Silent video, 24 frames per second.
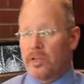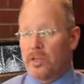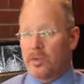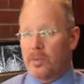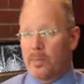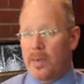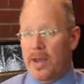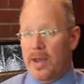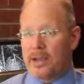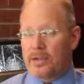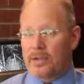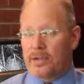is
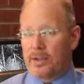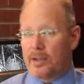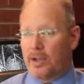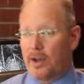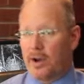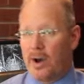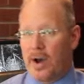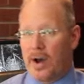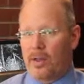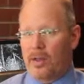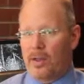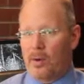amazing
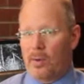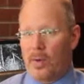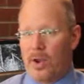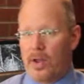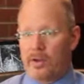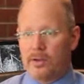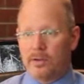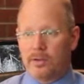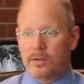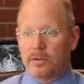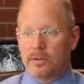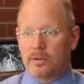though how the
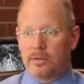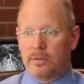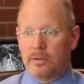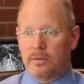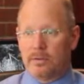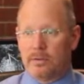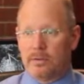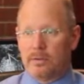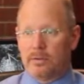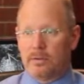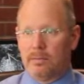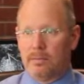weight just
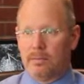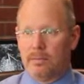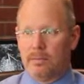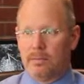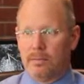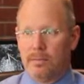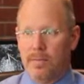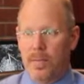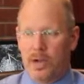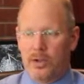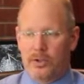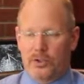
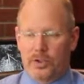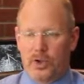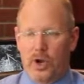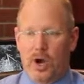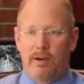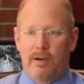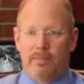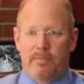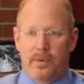melts off